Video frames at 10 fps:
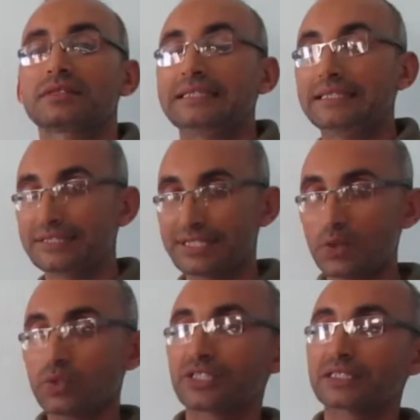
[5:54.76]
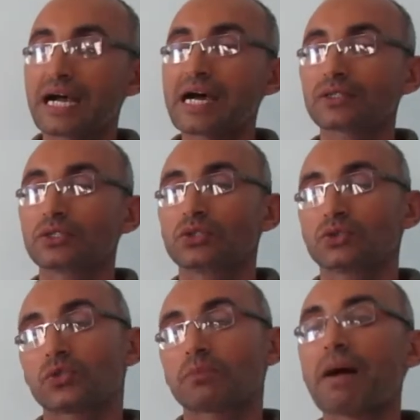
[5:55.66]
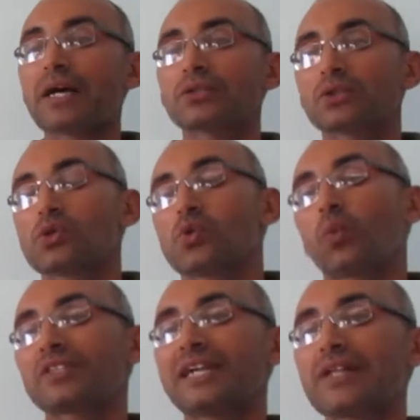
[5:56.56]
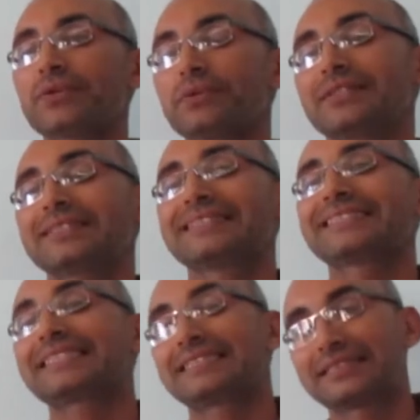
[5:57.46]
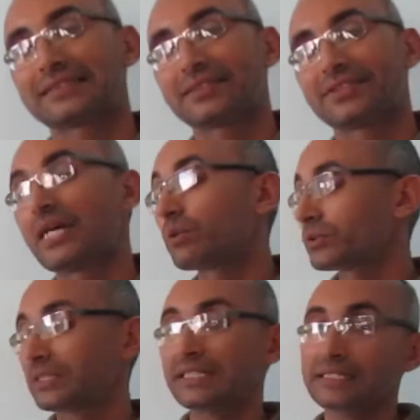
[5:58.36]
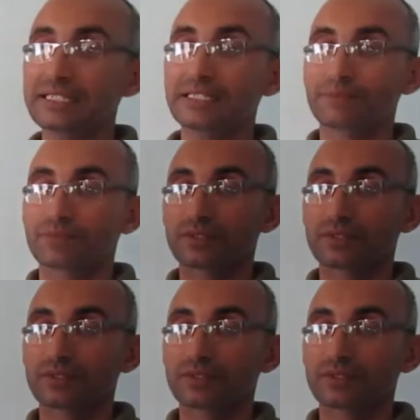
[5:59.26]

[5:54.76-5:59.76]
He sold the car to the buyer with leather seats. Now you see here,